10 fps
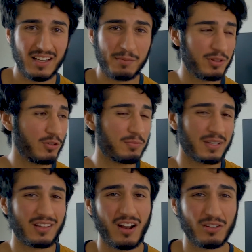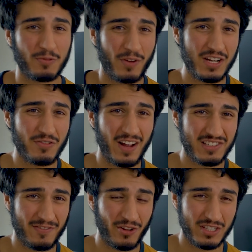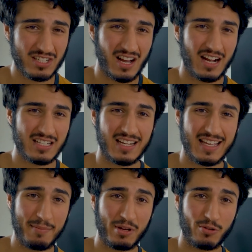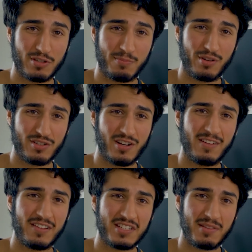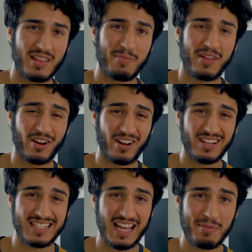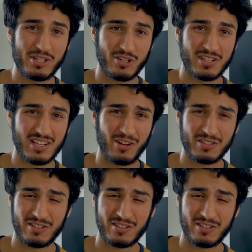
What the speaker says: But those McDonald's French fries have all these toxic chemicals and preservatives in them that are going to damage your cells.